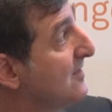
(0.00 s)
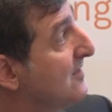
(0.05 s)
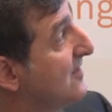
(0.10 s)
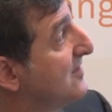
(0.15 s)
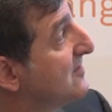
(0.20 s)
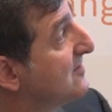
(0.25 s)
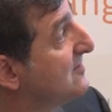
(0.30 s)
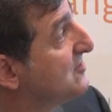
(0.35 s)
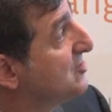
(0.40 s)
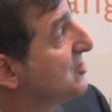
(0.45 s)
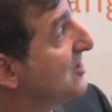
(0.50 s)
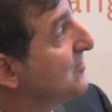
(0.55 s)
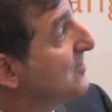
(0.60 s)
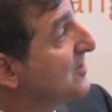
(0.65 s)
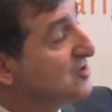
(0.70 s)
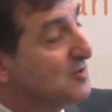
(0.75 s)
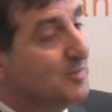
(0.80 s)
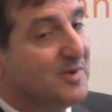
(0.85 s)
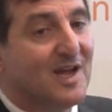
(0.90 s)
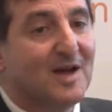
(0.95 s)
this
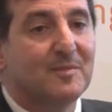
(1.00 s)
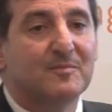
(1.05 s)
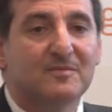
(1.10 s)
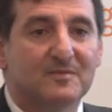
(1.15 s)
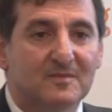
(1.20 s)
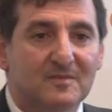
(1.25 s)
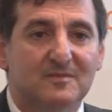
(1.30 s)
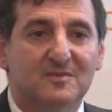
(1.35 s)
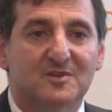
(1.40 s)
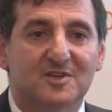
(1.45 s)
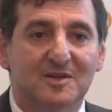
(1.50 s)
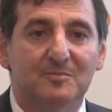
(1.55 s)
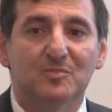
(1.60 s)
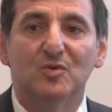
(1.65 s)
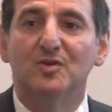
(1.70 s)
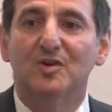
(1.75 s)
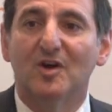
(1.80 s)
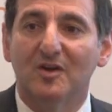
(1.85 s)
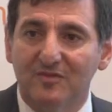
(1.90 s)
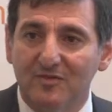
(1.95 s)
generally should be up
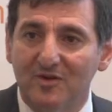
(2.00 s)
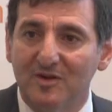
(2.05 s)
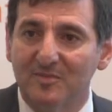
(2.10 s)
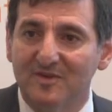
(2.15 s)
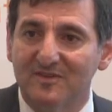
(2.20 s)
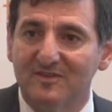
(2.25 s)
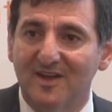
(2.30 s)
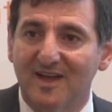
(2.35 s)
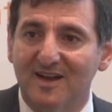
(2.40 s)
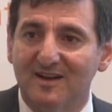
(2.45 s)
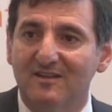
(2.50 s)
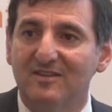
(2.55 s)
10.03%.